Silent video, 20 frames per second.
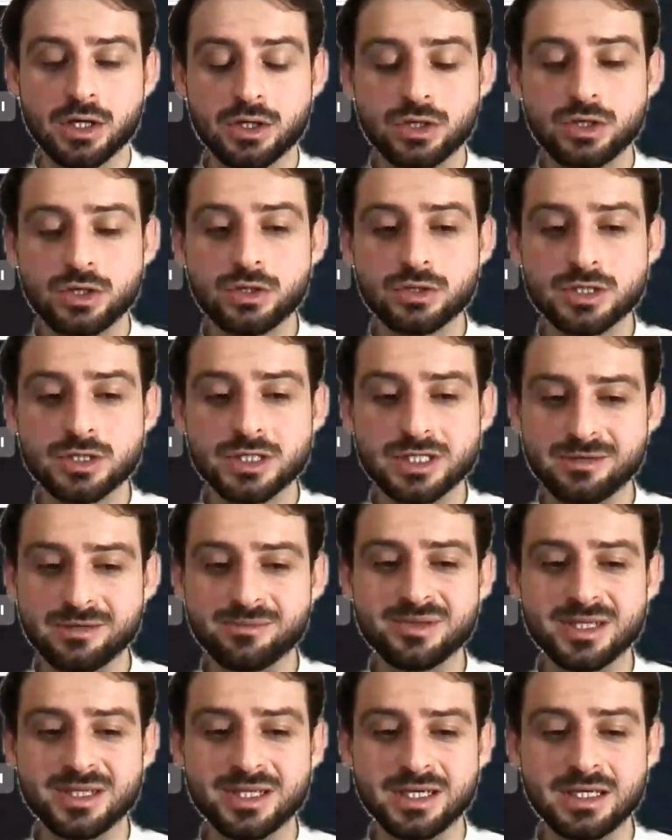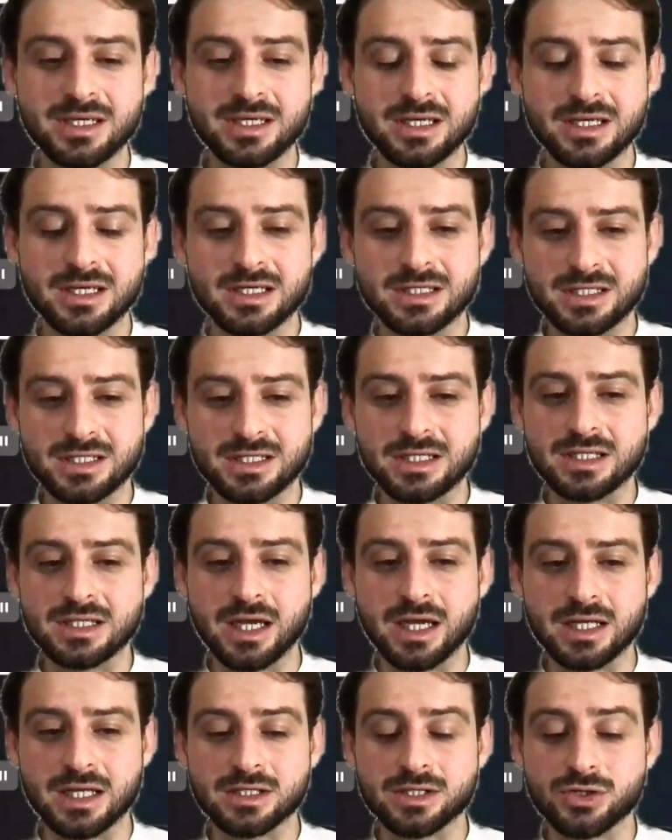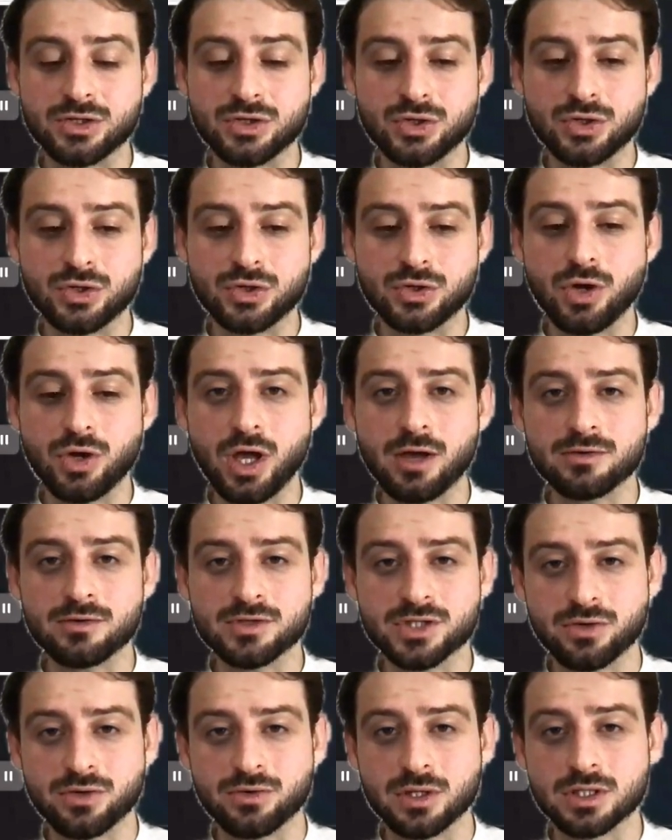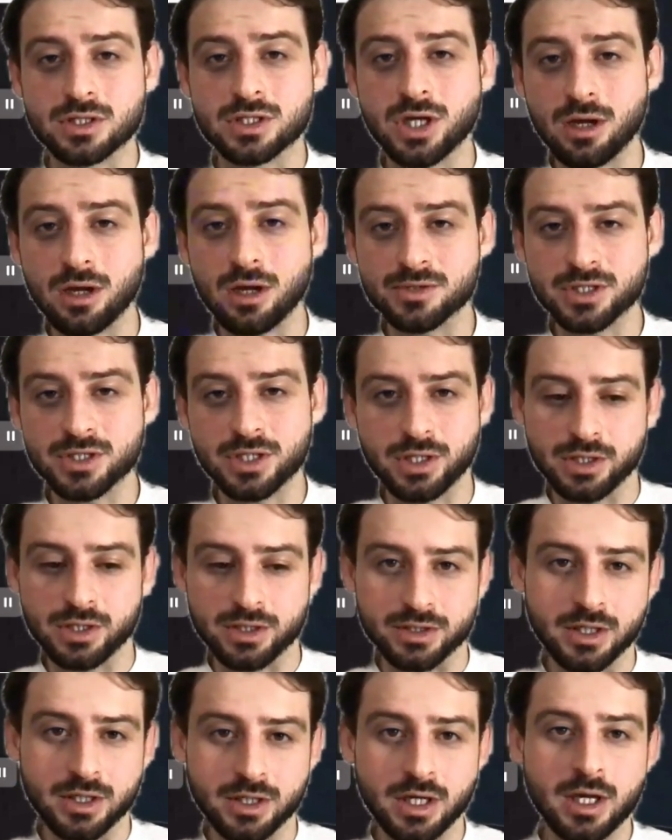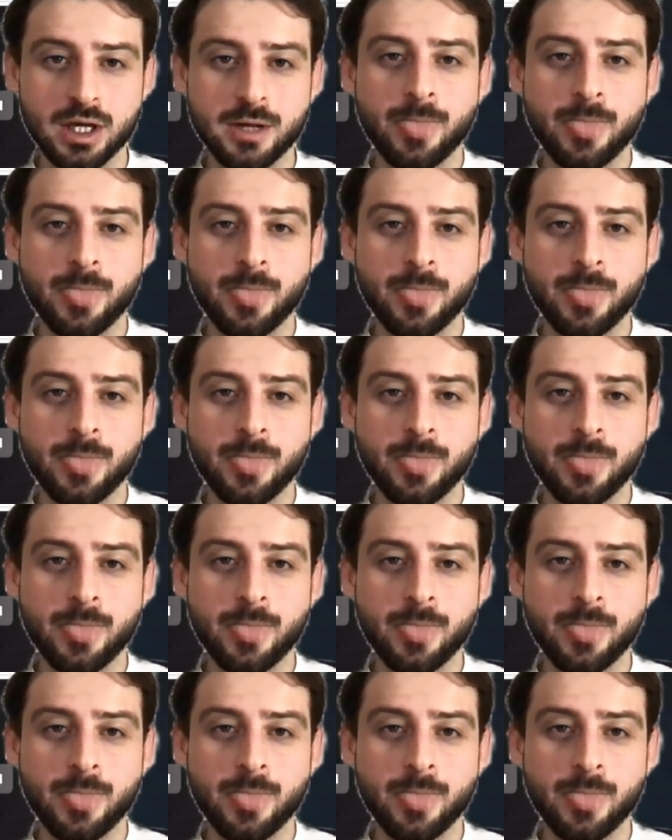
You simply see that you have several tabs here.